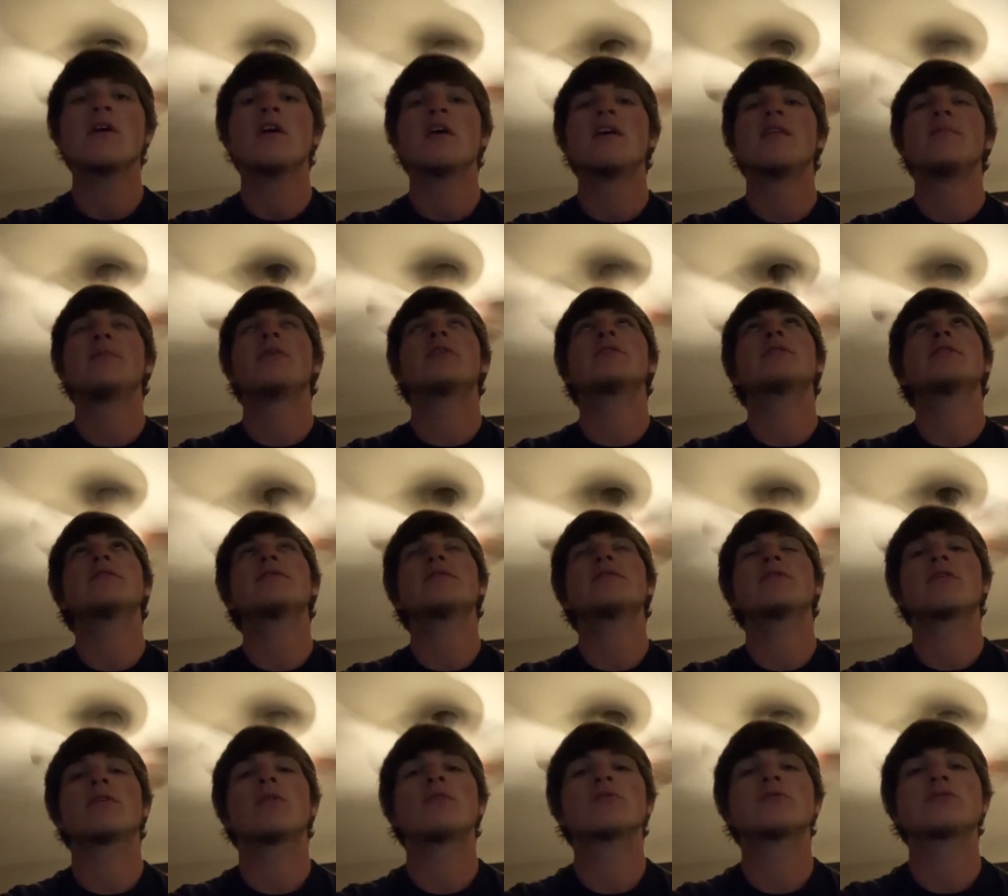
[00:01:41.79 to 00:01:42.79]
Among
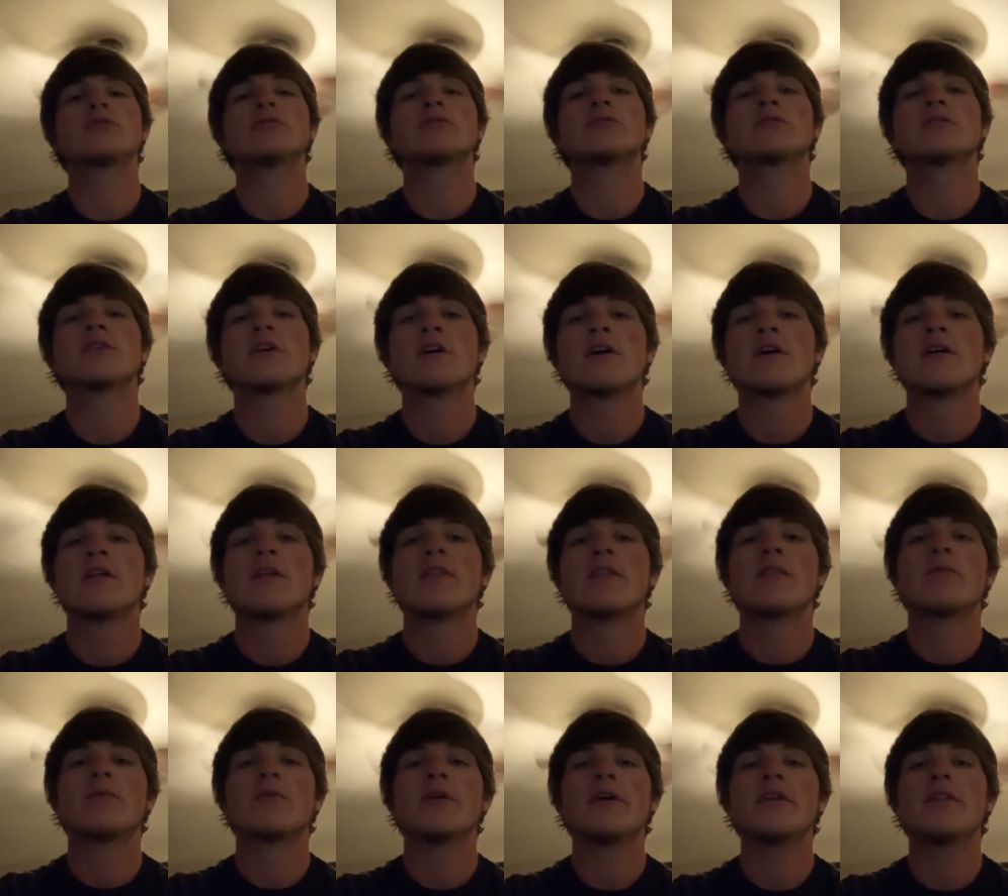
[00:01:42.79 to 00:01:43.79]
different cultures,
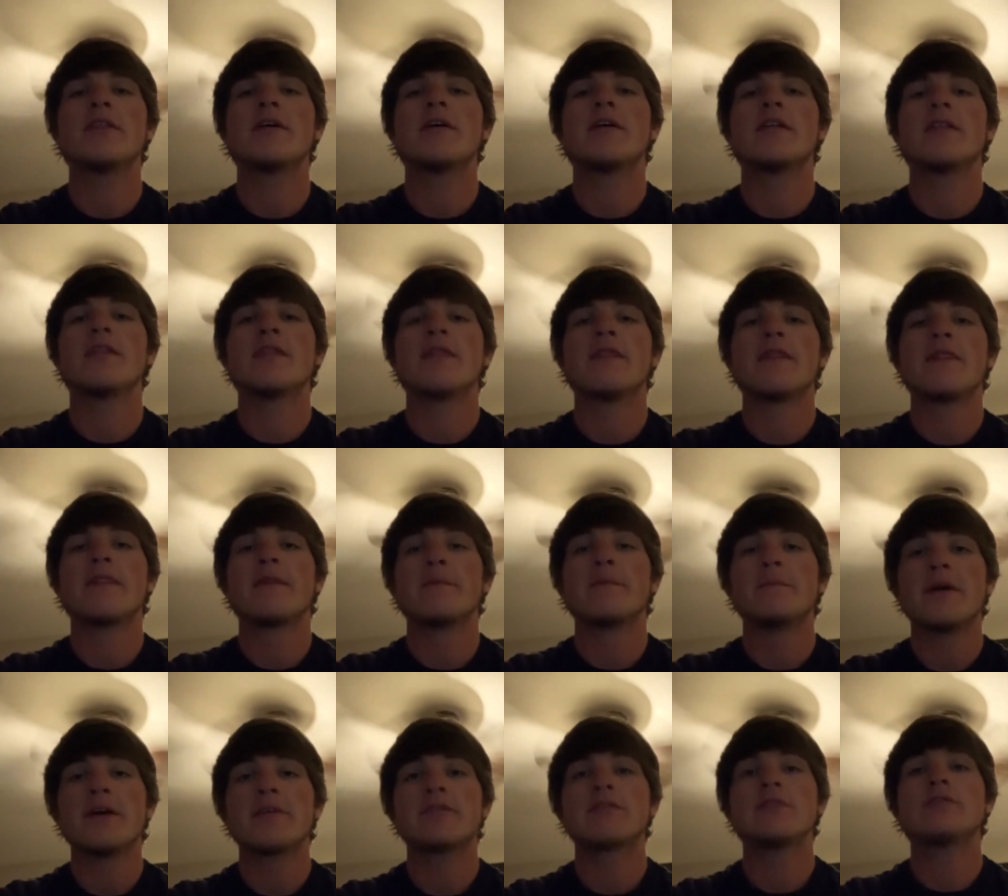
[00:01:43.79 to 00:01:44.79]
the way that the
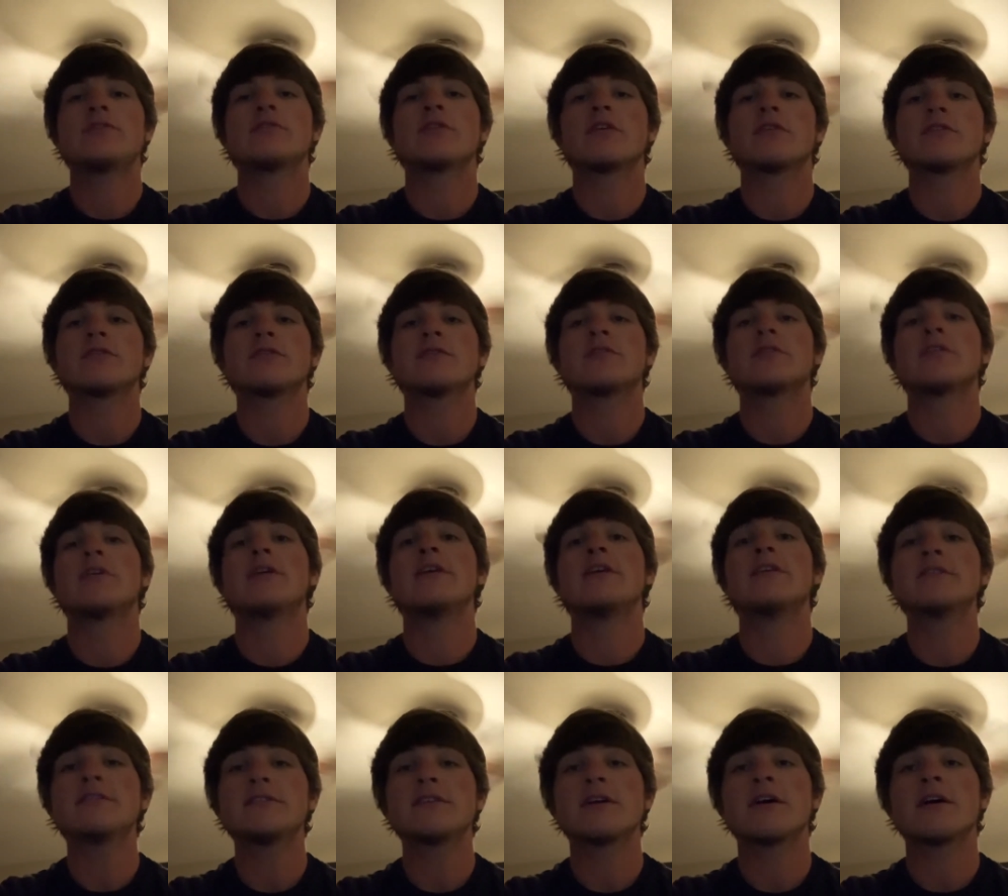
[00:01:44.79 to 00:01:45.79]
message art
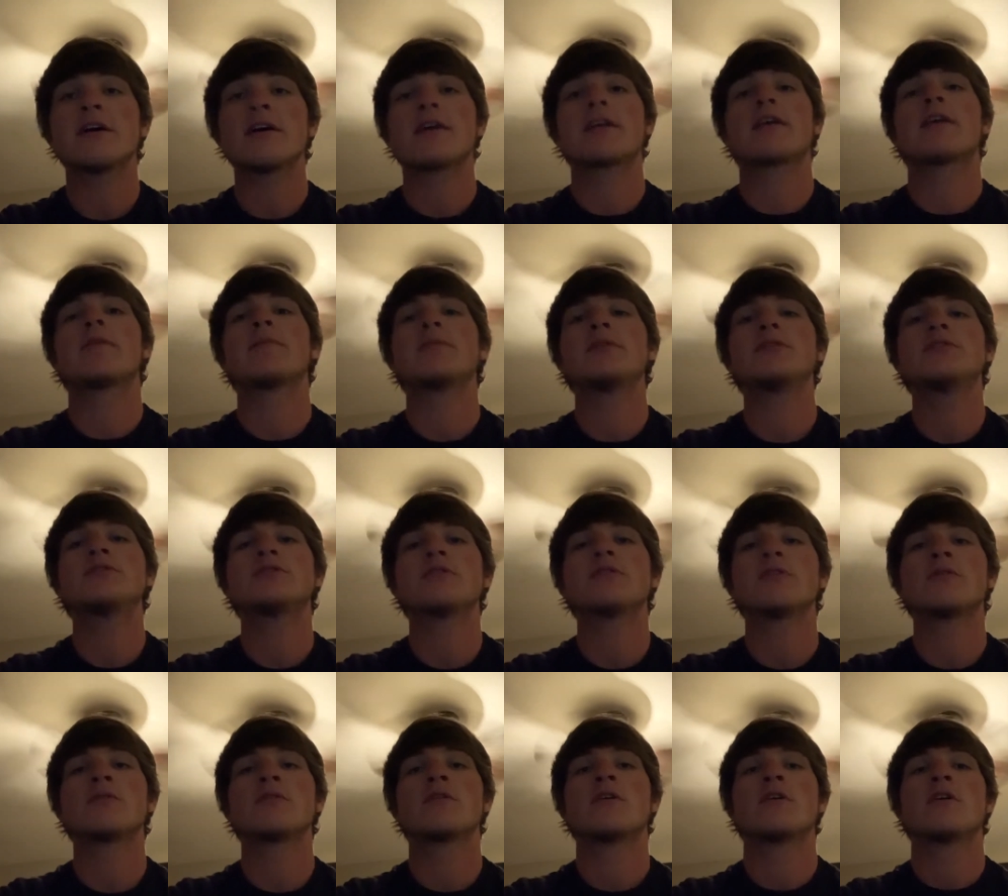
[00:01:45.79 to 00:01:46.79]
is taught can be
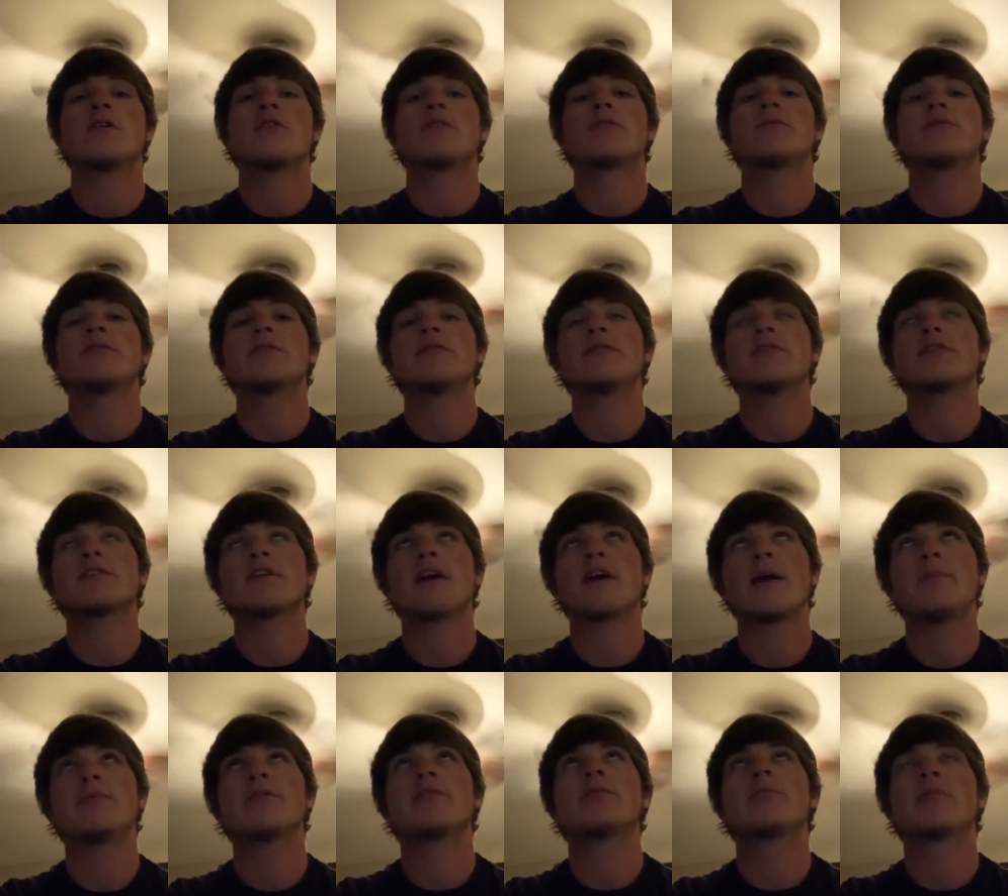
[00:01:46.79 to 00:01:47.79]
shown through different
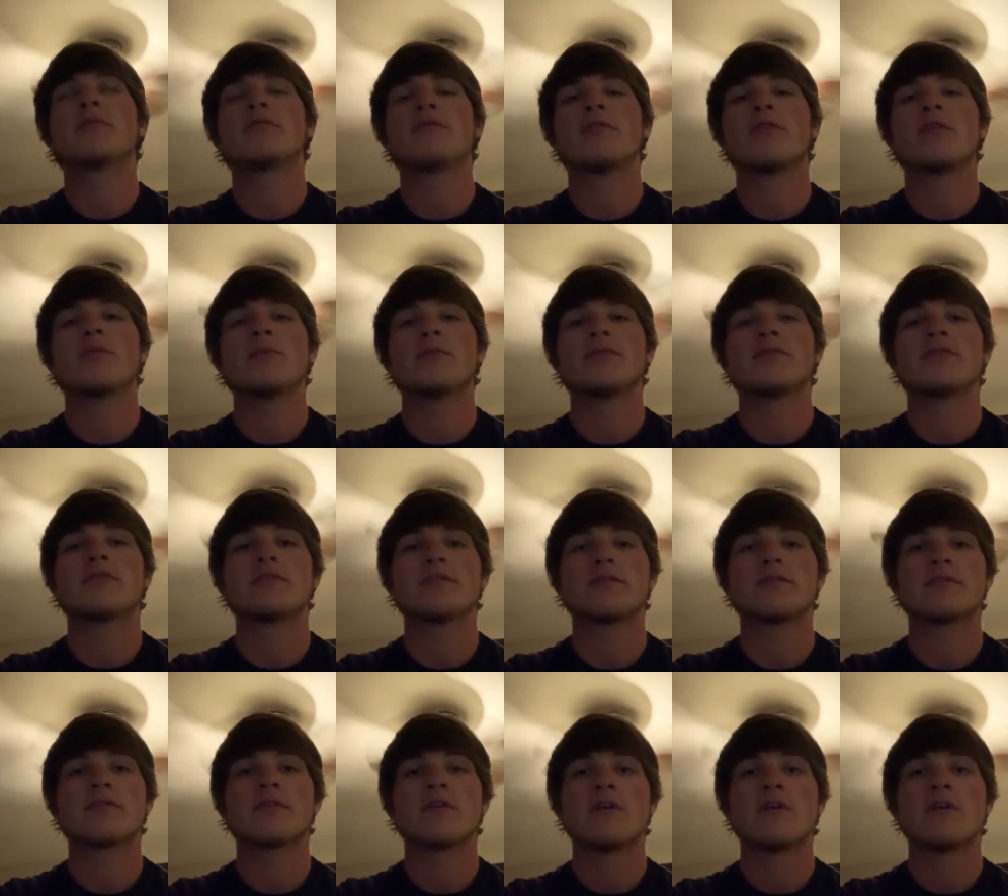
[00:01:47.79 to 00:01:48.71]
types of performances.